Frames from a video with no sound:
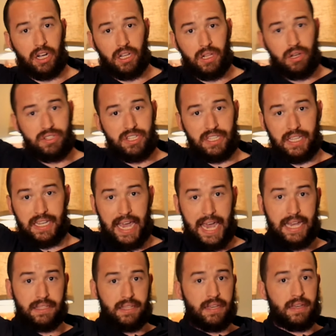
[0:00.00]
it closing the
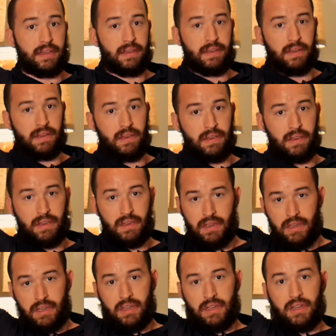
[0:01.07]
gate
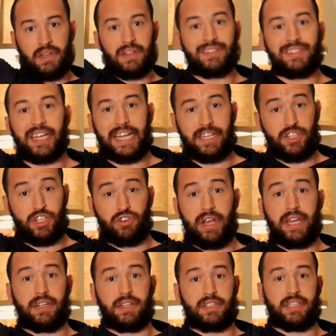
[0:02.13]
to get
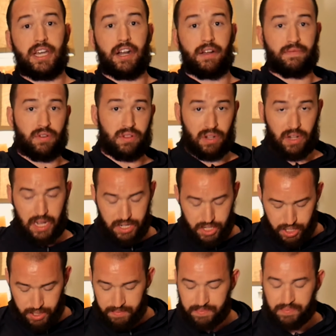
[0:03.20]
straight and set up for
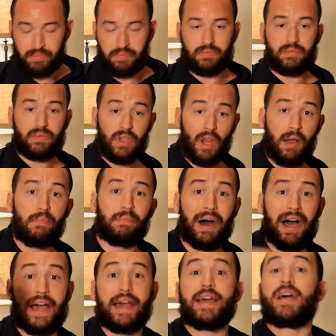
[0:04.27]
lunge.
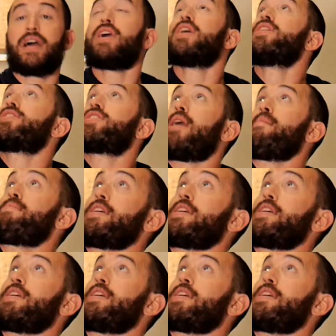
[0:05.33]
But some